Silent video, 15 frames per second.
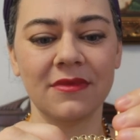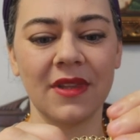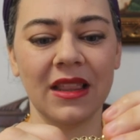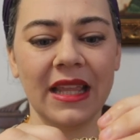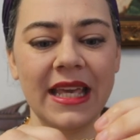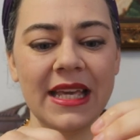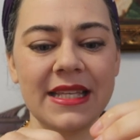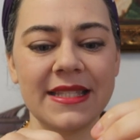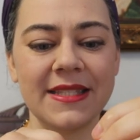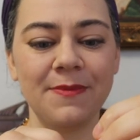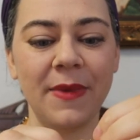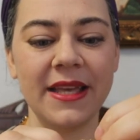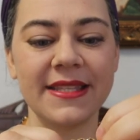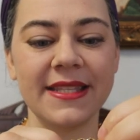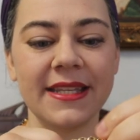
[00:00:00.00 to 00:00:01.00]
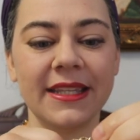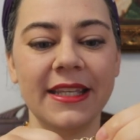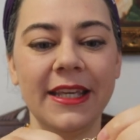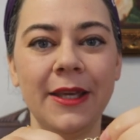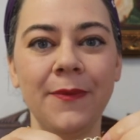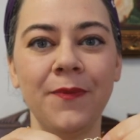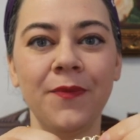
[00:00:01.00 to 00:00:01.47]
links,
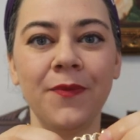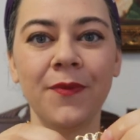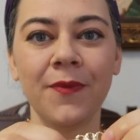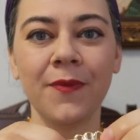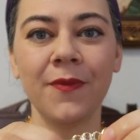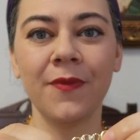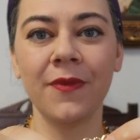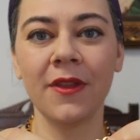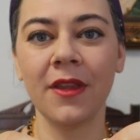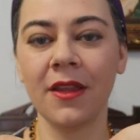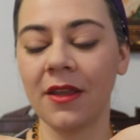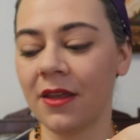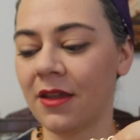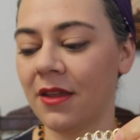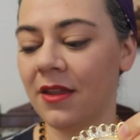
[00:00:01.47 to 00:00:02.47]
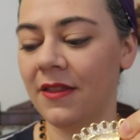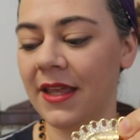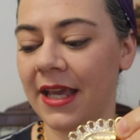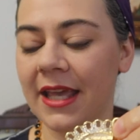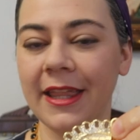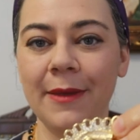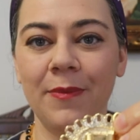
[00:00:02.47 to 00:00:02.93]
basically,
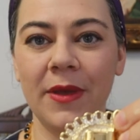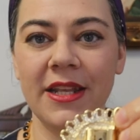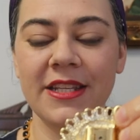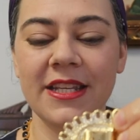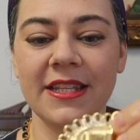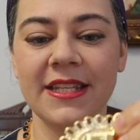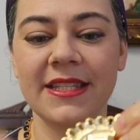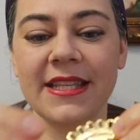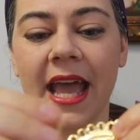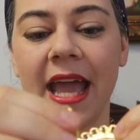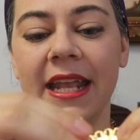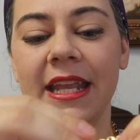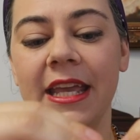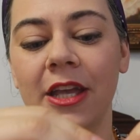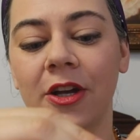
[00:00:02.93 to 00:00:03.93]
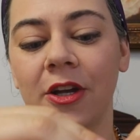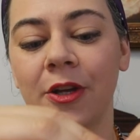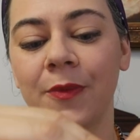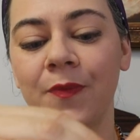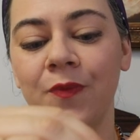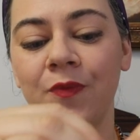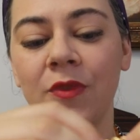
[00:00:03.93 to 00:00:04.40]
that clip into the side
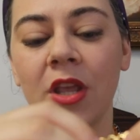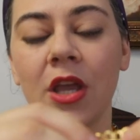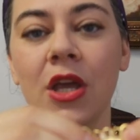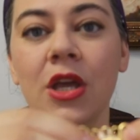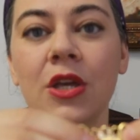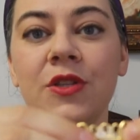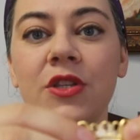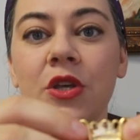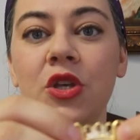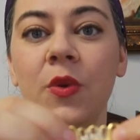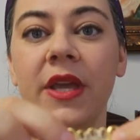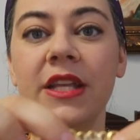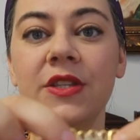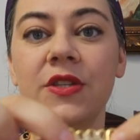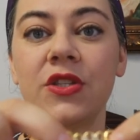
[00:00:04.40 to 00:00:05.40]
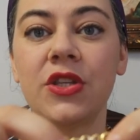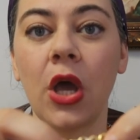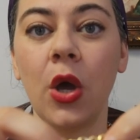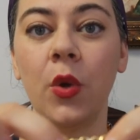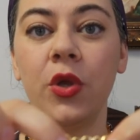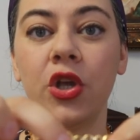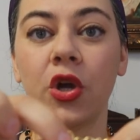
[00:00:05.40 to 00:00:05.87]
here. So you can
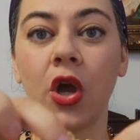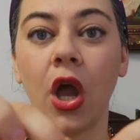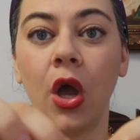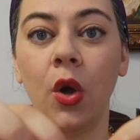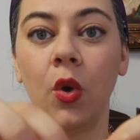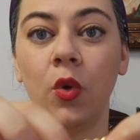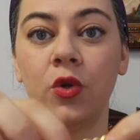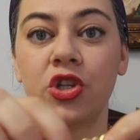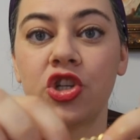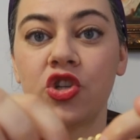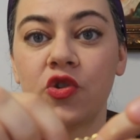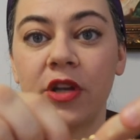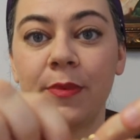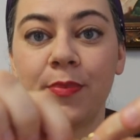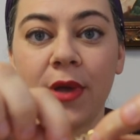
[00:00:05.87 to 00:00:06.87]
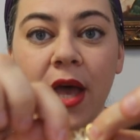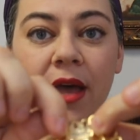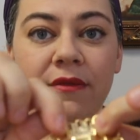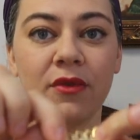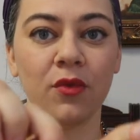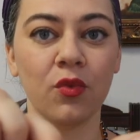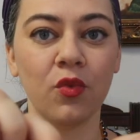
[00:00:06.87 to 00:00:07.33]
sew your own strip
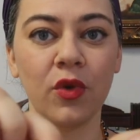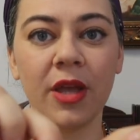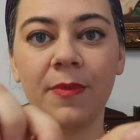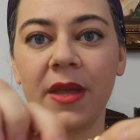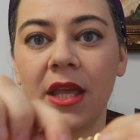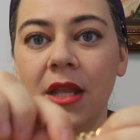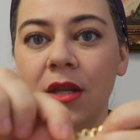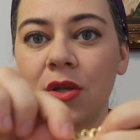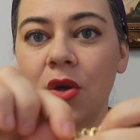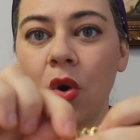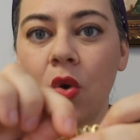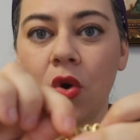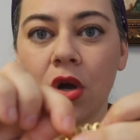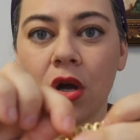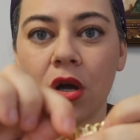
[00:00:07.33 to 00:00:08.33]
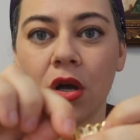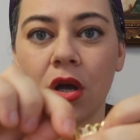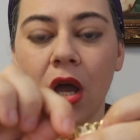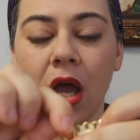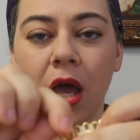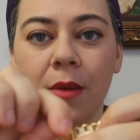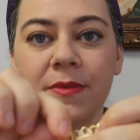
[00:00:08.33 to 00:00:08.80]
of ribbon
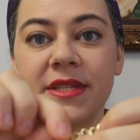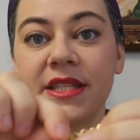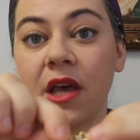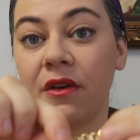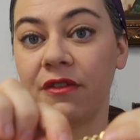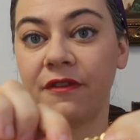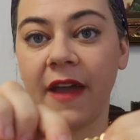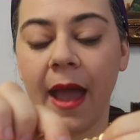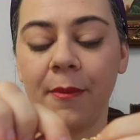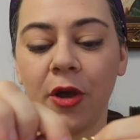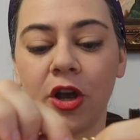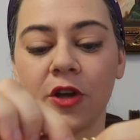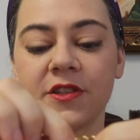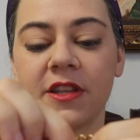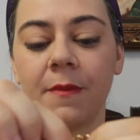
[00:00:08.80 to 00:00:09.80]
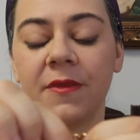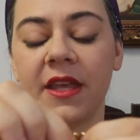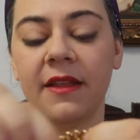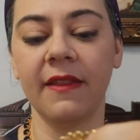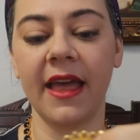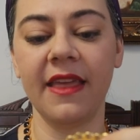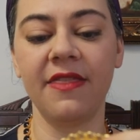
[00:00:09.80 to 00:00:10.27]
or self fabric or
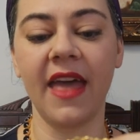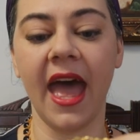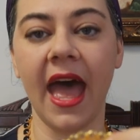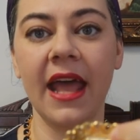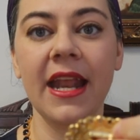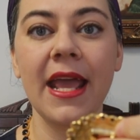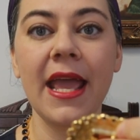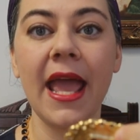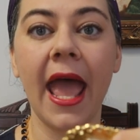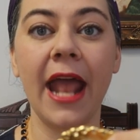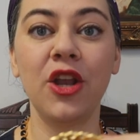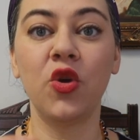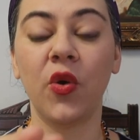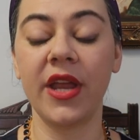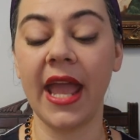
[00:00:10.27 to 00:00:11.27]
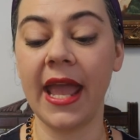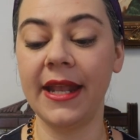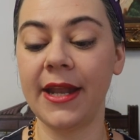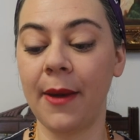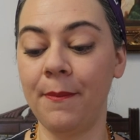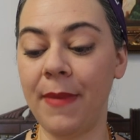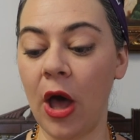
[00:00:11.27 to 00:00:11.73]
something like that and
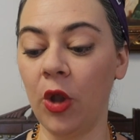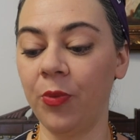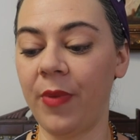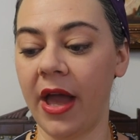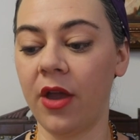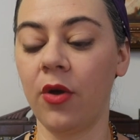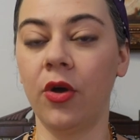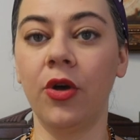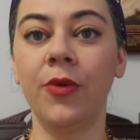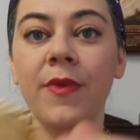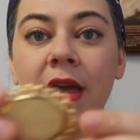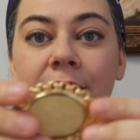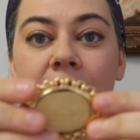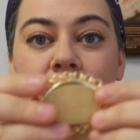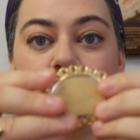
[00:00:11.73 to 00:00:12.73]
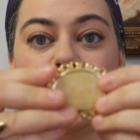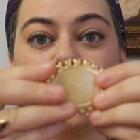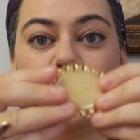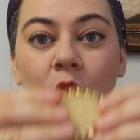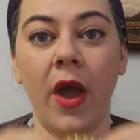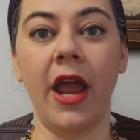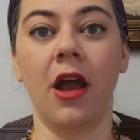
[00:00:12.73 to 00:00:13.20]
create a belt buckle that you
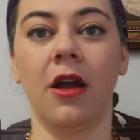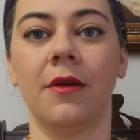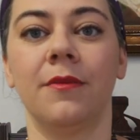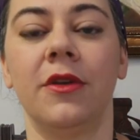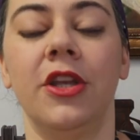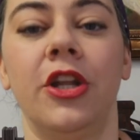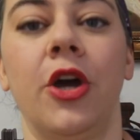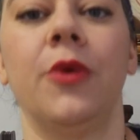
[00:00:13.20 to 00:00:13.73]
can wear, you